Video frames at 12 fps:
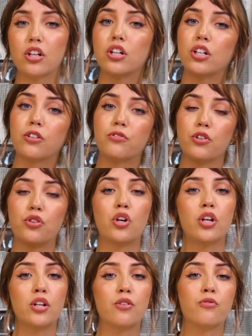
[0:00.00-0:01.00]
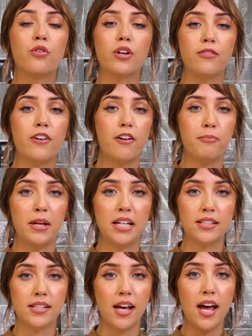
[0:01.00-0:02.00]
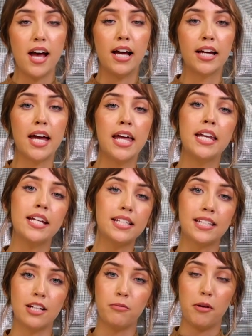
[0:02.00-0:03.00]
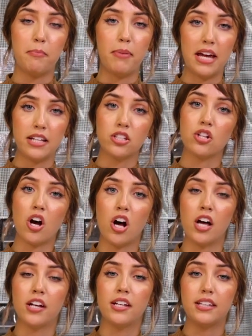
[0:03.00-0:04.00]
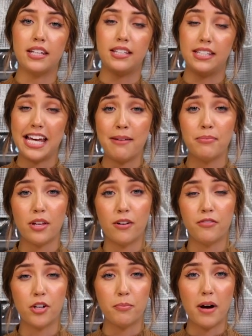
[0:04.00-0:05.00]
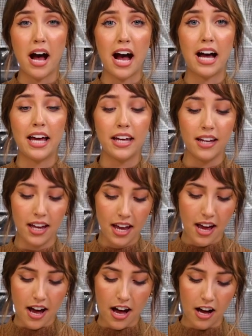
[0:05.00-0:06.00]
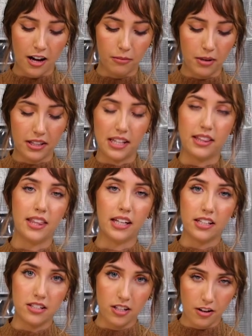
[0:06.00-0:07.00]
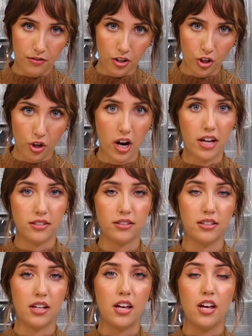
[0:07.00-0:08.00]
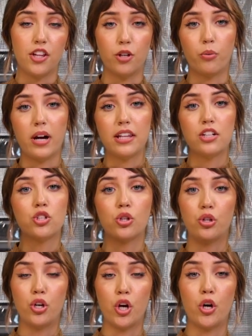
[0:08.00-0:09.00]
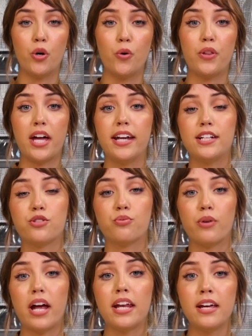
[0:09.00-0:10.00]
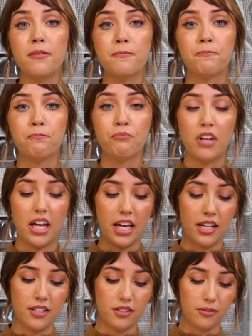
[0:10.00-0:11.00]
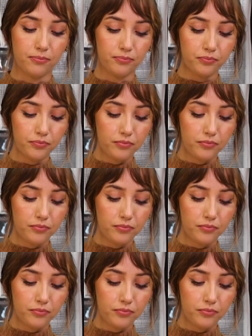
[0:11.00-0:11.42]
gonna cook for 30 to 45 minutes. Again, it's gonna be based on the depth of your pie and the thickness of your crust. The way that you'll know that it's ready is